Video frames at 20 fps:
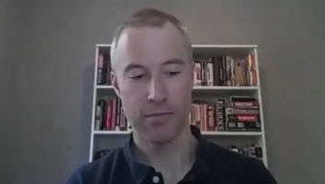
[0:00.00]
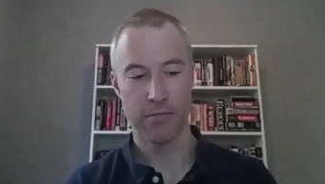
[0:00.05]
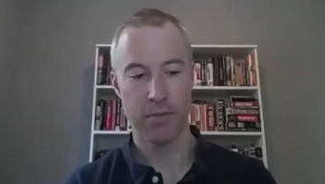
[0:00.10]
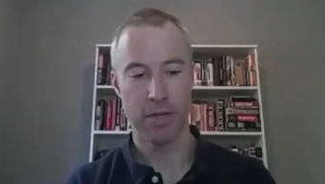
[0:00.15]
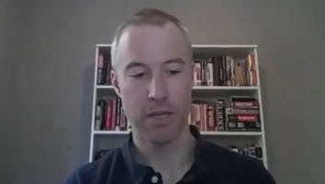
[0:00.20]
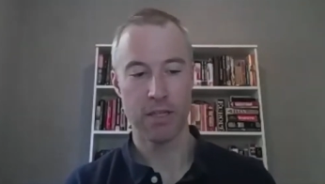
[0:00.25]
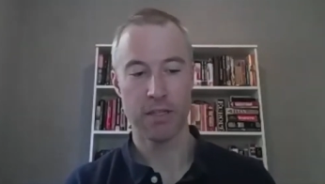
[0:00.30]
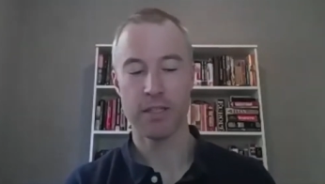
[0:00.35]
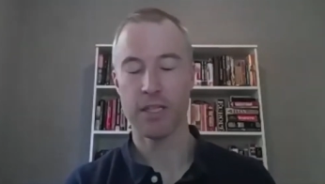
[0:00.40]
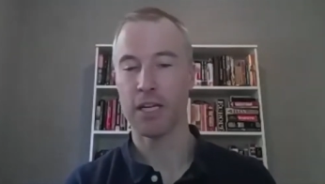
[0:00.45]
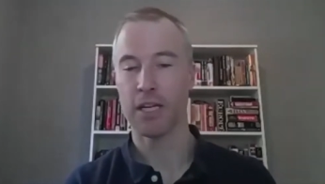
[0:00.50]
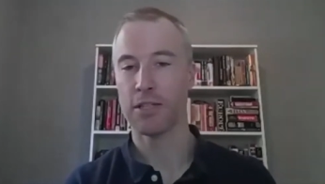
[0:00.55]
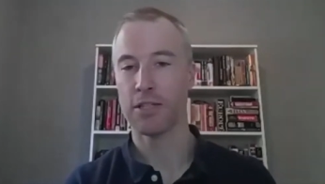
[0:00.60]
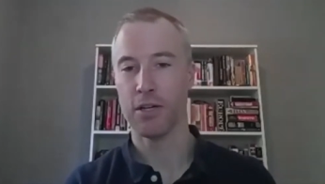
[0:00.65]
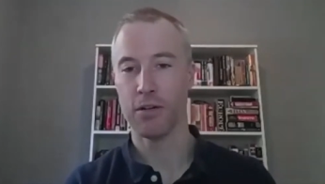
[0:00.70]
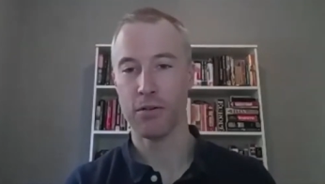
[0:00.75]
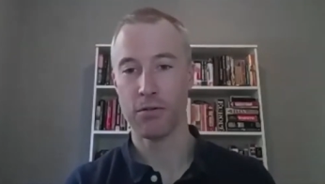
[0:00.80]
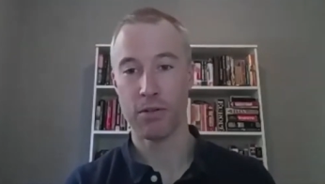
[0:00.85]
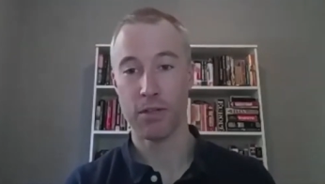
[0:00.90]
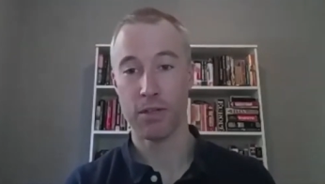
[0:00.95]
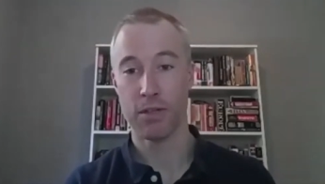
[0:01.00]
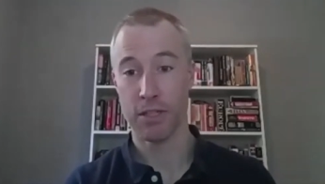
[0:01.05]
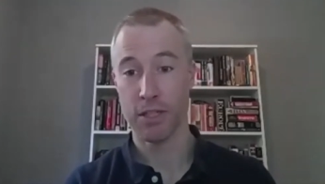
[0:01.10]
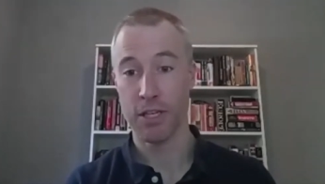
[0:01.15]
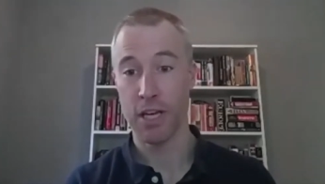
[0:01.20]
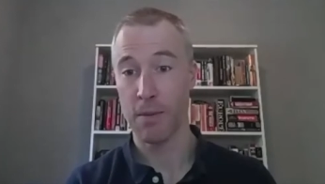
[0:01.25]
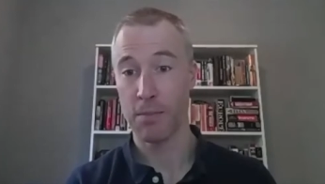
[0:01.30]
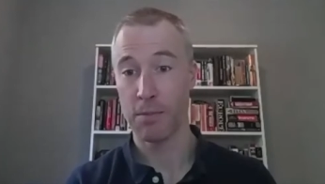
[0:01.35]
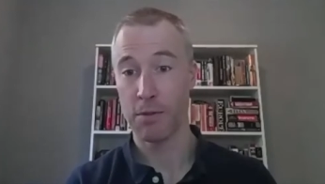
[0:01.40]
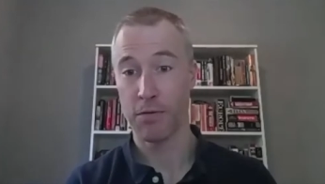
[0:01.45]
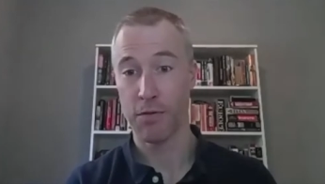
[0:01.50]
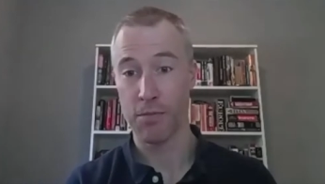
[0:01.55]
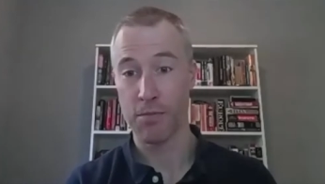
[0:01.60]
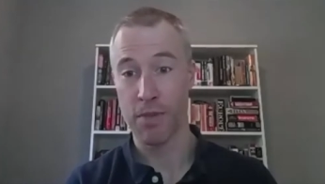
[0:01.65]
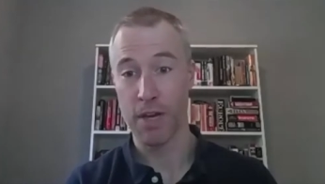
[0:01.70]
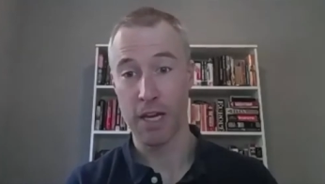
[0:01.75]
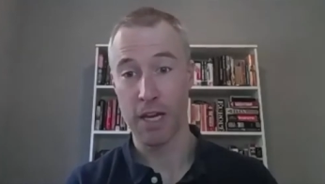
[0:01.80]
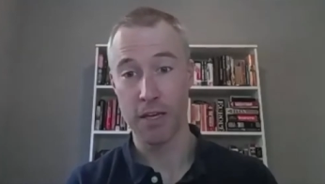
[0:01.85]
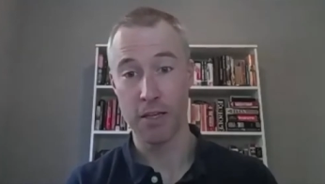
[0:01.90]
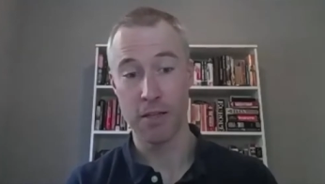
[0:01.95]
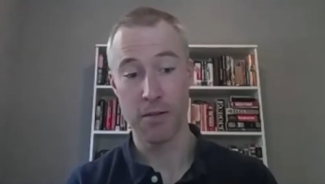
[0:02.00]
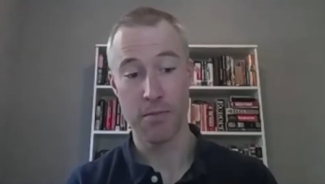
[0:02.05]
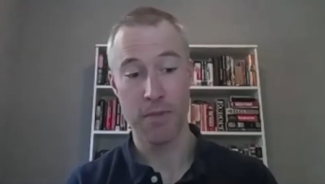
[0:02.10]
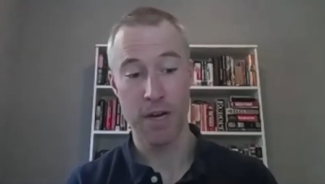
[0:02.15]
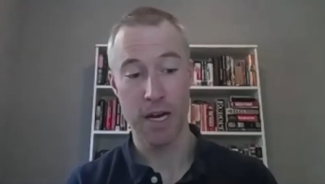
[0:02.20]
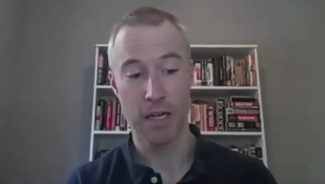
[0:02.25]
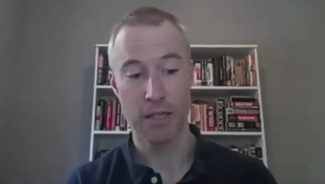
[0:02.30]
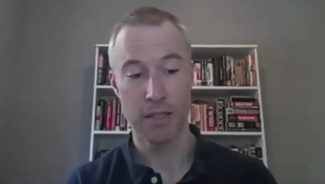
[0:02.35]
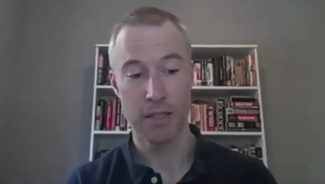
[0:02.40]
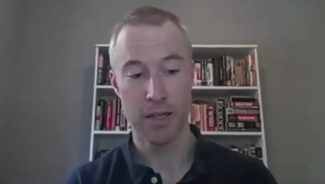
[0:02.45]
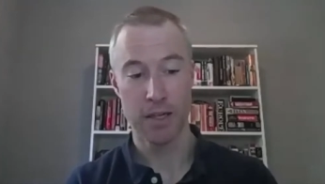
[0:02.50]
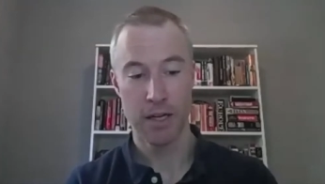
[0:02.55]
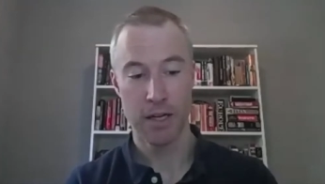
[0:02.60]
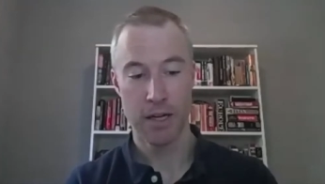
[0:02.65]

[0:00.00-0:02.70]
and sets out steps for making the mask.